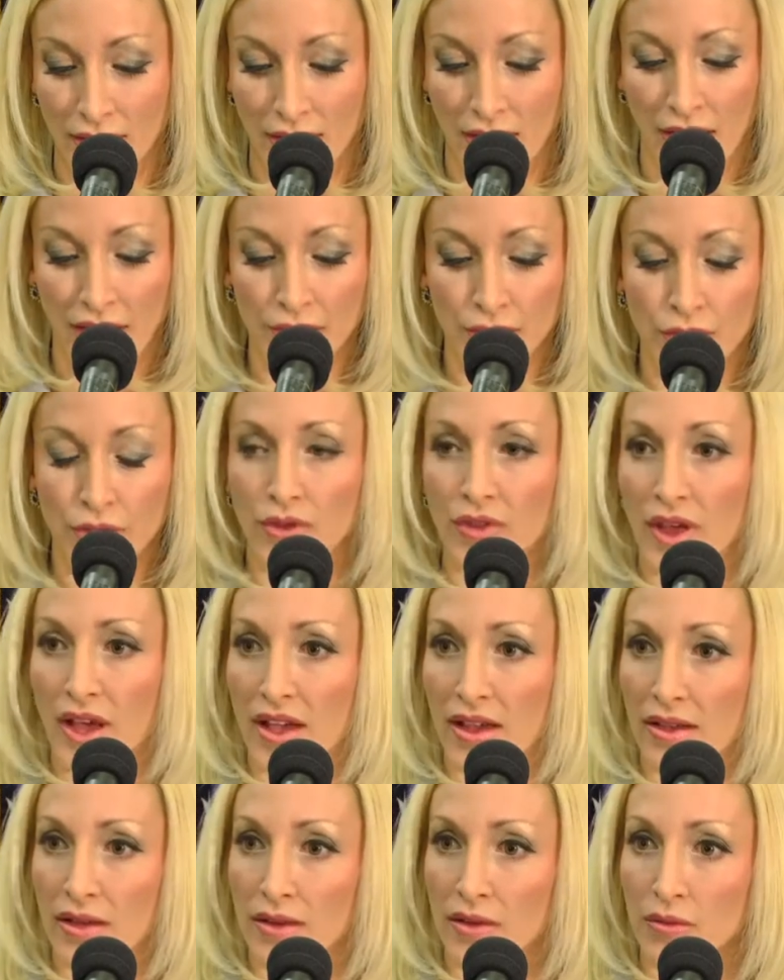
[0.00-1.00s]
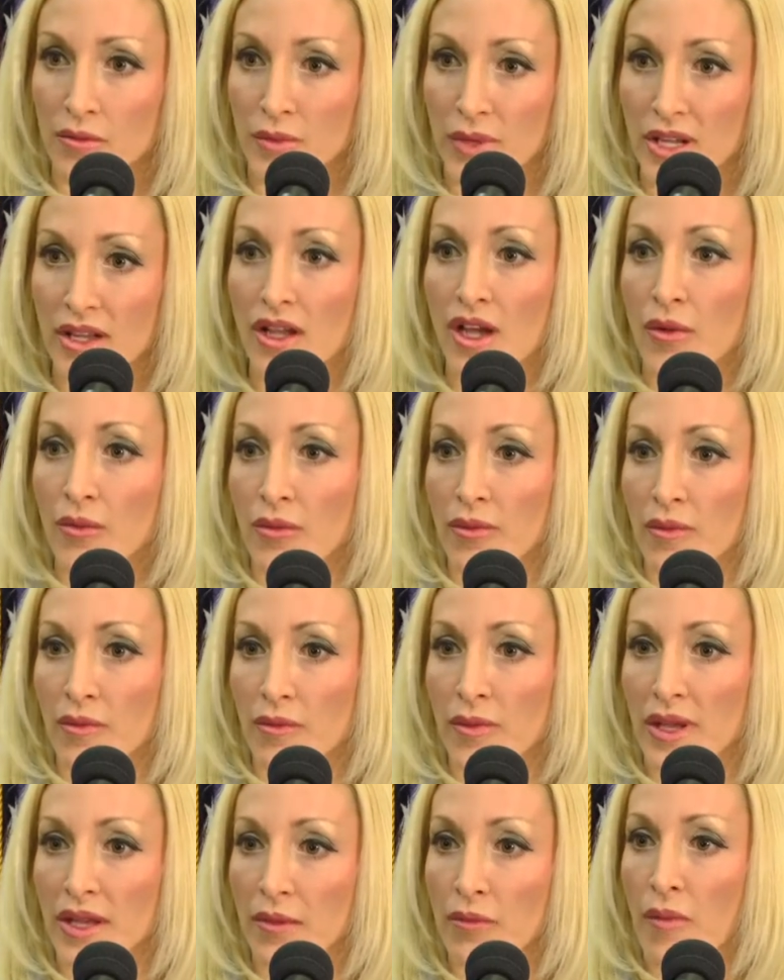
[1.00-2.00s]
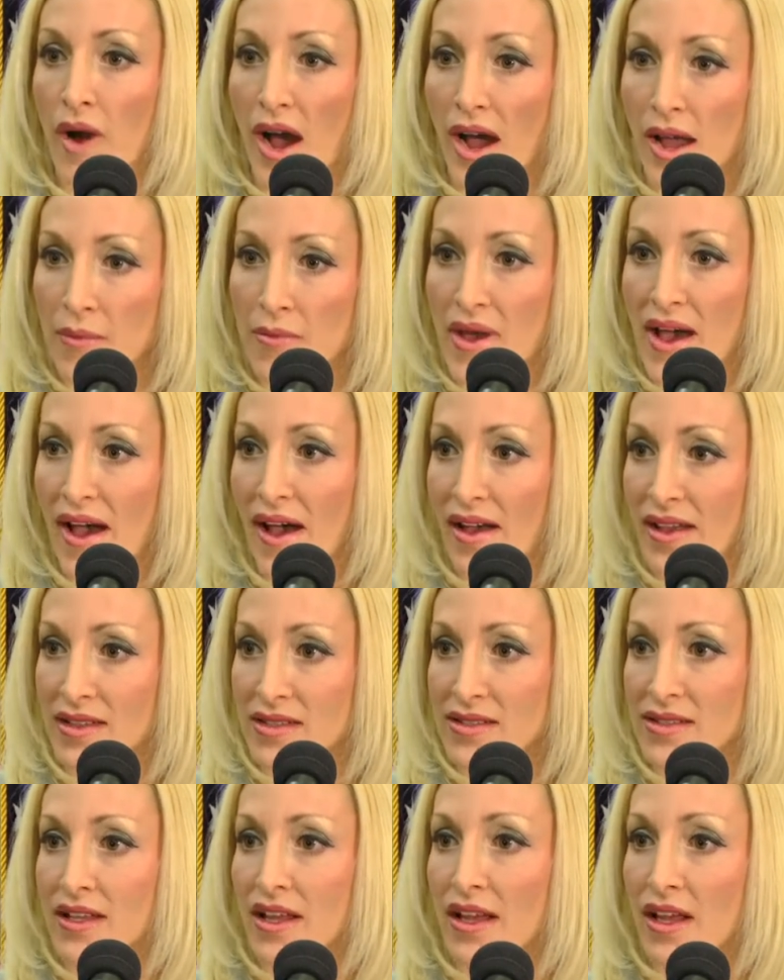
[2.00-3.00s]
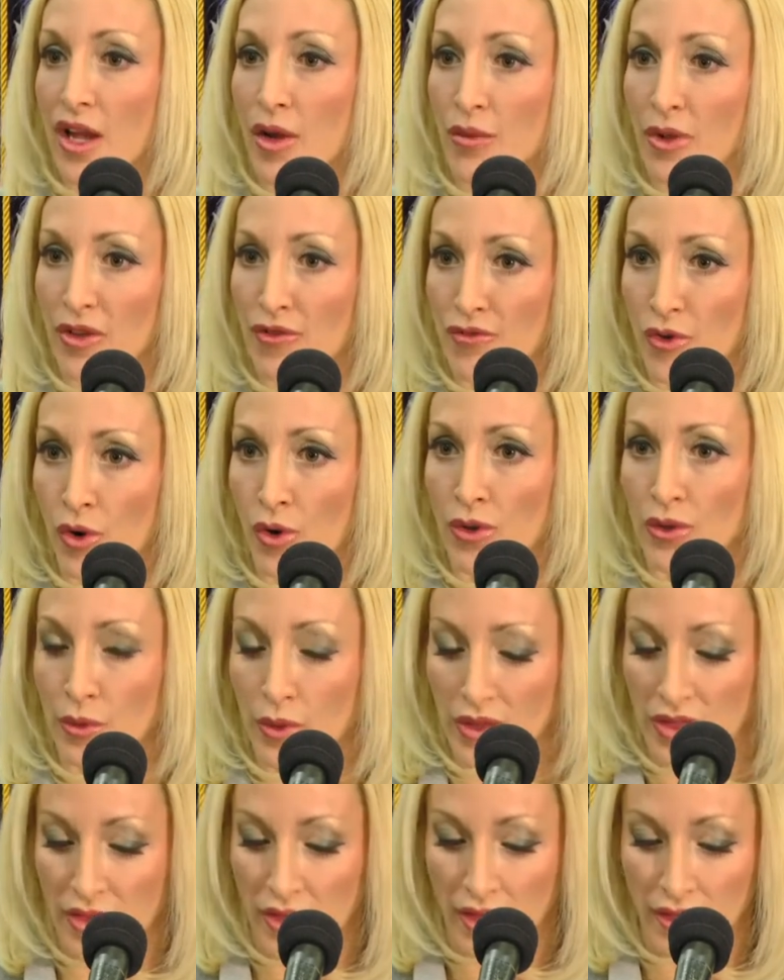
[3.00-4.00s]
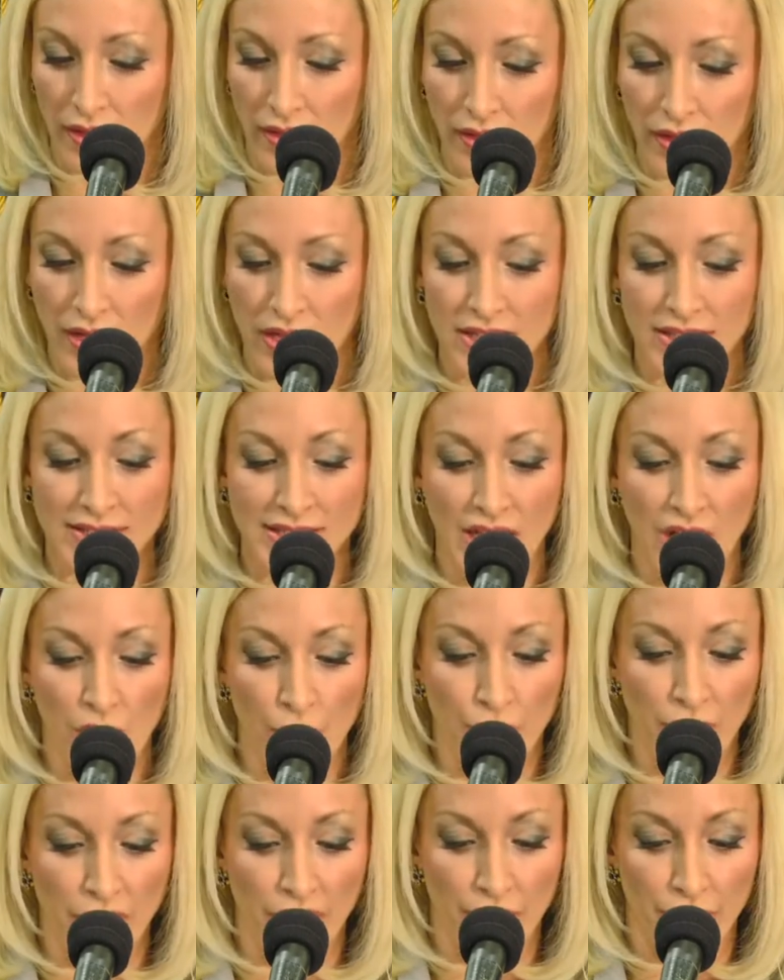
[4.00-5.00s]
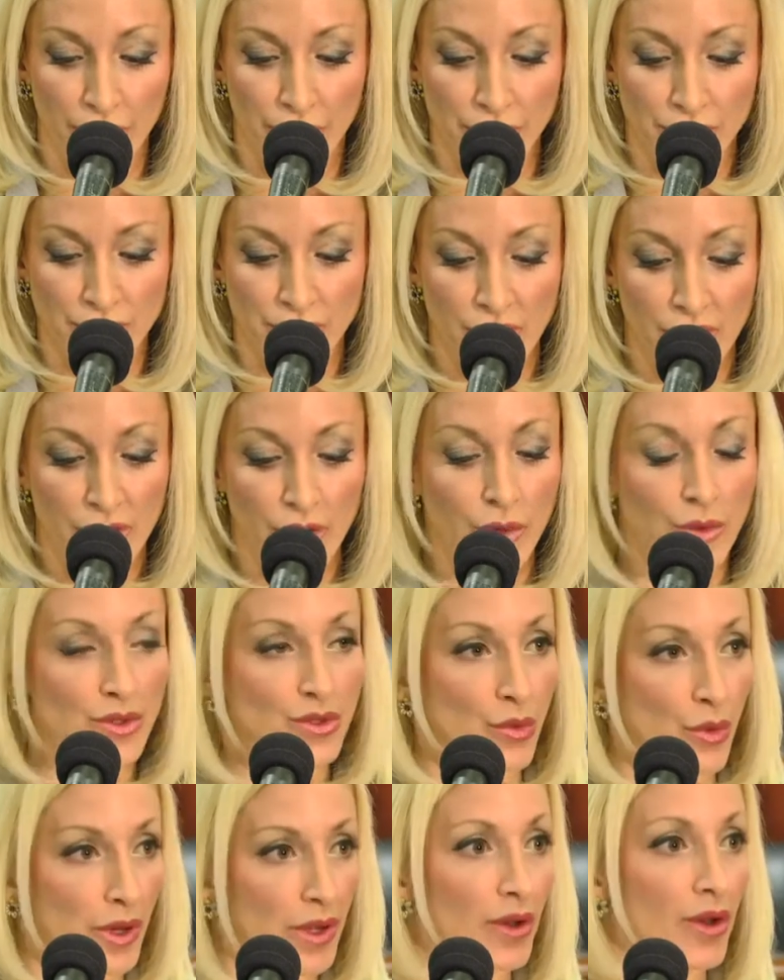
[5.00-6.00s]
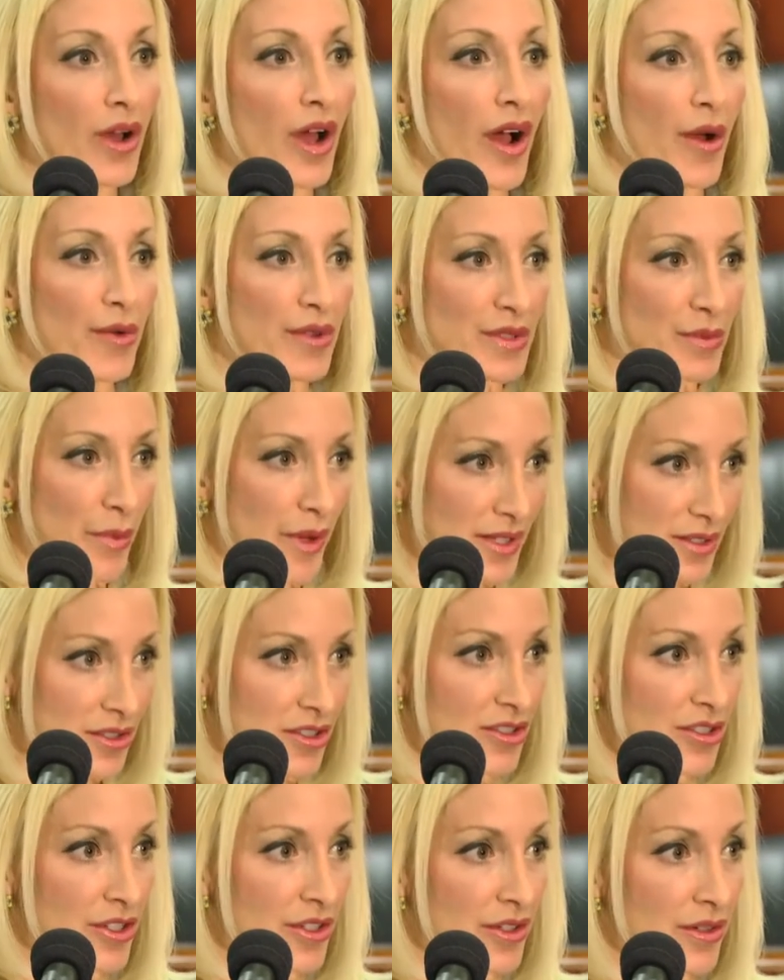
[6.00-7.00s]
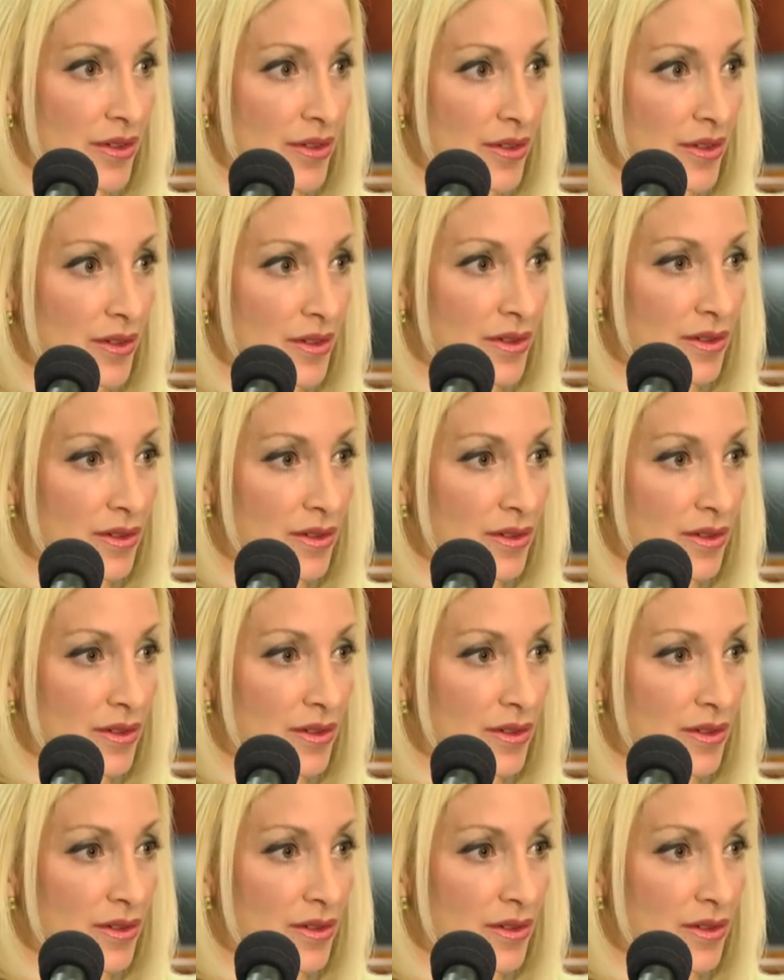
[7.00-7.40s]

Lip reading: I knew that my past and coming forward with it to help others was what I was meant to do.